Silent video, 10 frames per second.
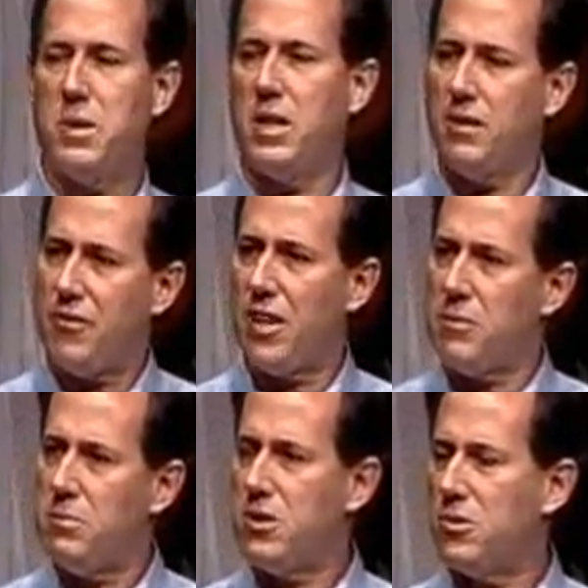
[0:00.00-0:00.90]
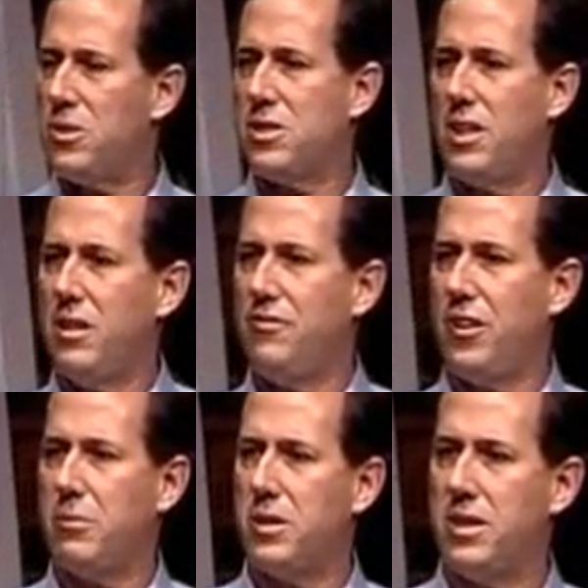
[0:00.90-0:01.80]
your immediate family, but your extended
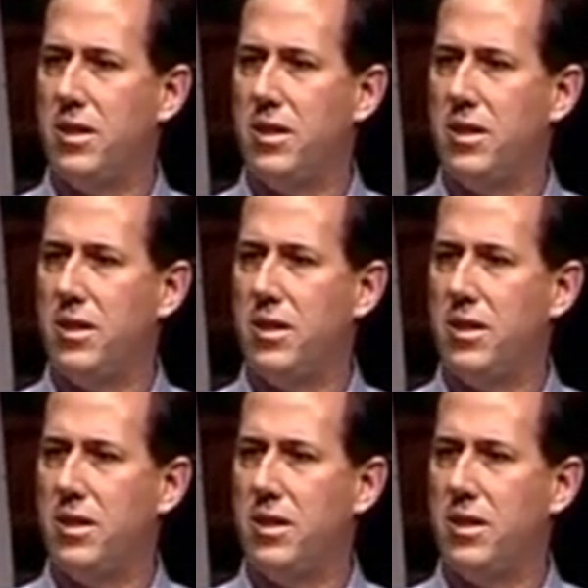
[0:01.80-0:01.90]
family.